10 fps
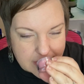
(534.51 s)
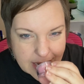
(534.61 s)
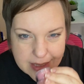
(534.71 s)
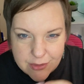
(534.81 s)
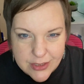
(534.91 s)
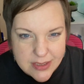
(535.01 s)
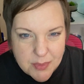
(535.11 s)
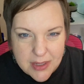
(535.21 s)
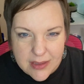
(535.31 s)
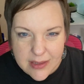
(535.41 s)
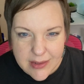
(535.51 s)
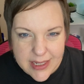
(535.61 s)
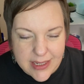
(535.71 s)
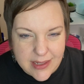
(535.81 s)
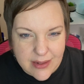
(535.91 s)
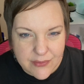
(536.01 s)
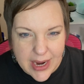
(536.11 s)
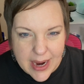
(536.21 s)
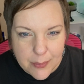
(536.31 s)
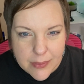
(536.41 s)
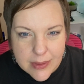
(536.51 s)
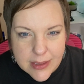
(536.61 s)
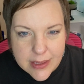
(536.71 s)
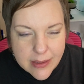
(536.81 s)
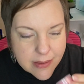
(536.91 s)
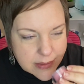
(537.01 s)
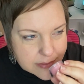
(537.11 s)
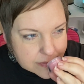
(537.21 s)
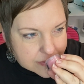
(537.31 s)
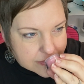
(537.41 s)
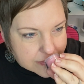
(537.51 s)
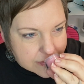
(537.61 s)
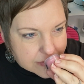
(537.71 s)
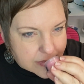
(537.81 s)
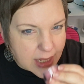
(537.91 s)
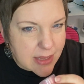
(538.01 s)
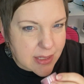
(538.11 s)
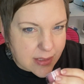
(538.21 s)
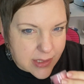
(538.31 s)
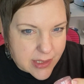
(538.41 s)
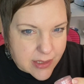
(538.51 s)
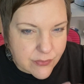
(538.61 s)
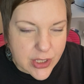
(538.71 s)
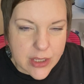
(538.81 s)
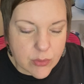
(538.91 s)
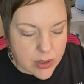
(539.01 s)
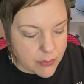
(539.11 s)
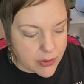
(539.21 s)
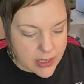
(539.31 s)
And you just smell a little hint of apple in there and the hint of cucumber.